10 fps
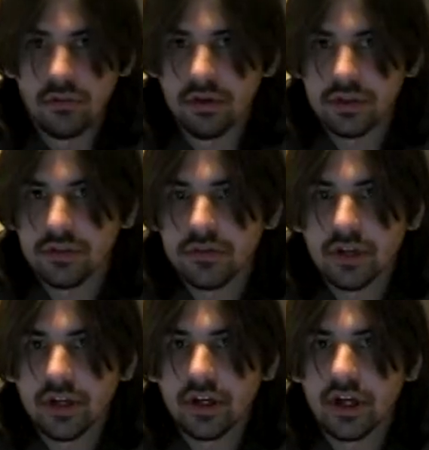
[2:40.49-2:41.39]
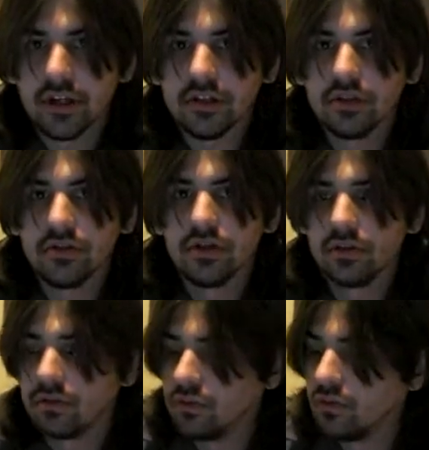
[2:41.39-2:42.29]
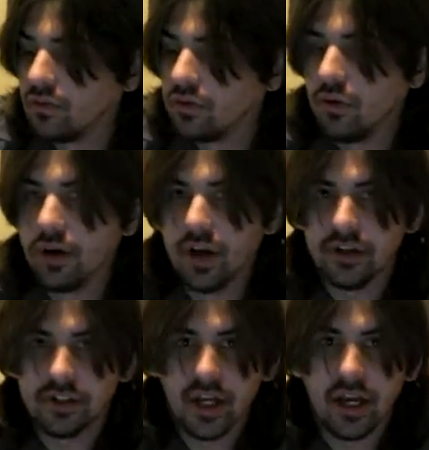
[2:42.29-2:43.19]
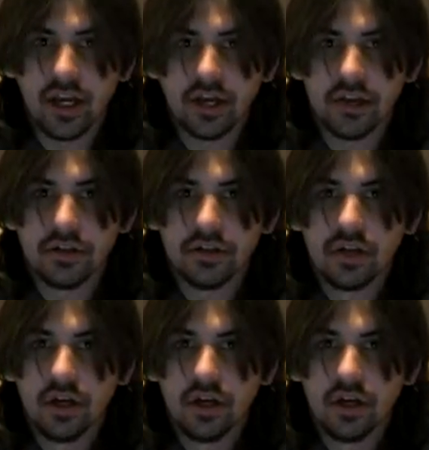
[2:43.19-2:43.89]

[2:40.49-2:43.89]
which is really nice. So what I'd say is